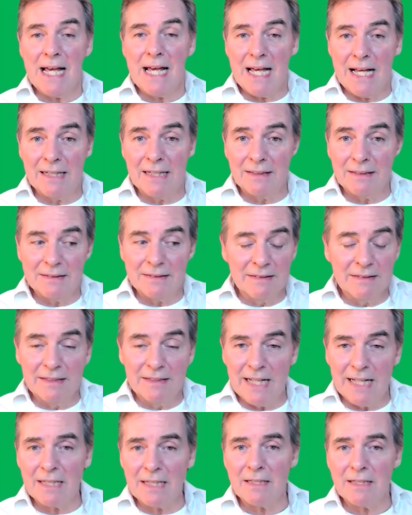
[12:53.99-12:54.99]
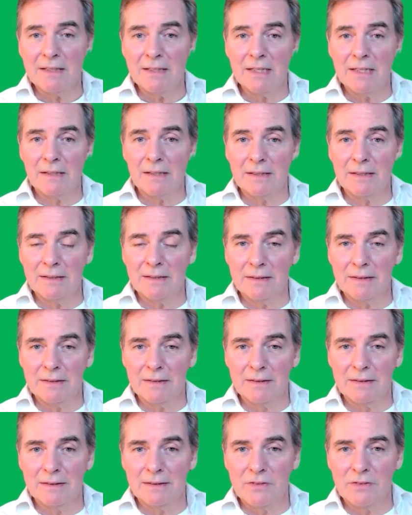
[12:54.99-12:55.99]
And that
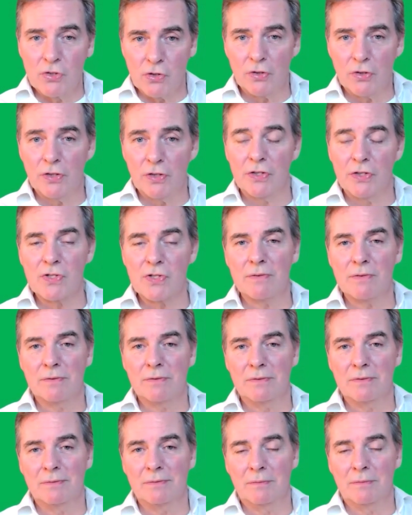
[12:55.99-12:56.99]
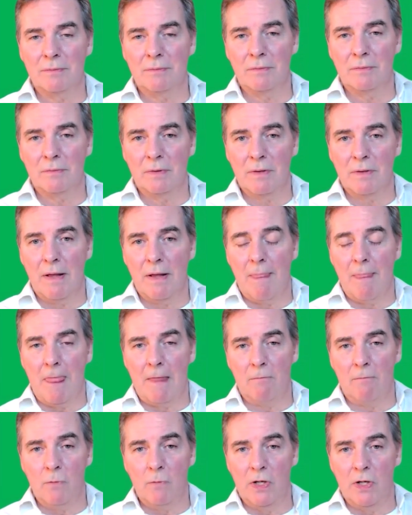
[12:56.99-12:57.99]
choice
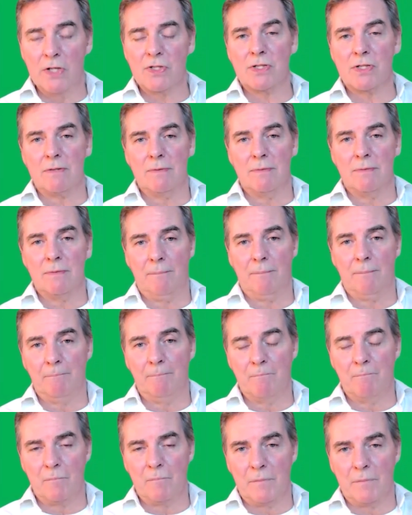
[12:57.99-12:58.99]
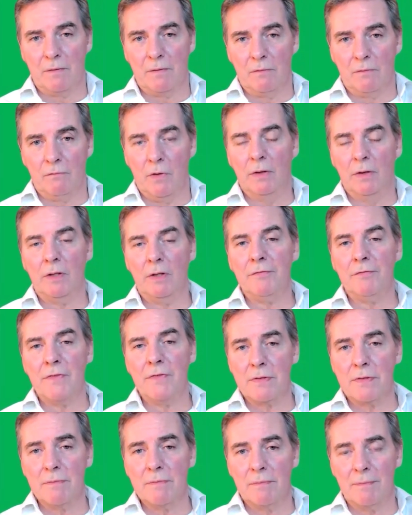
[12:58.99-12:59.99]
was one of
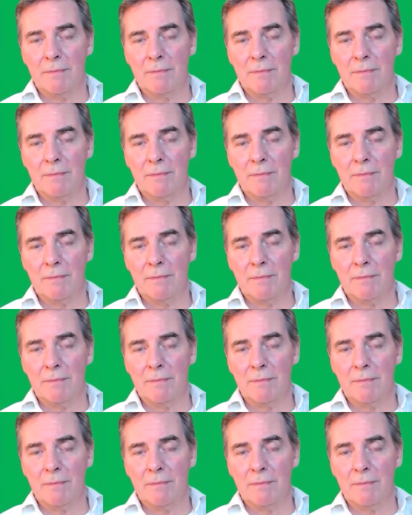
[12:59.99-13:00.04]
the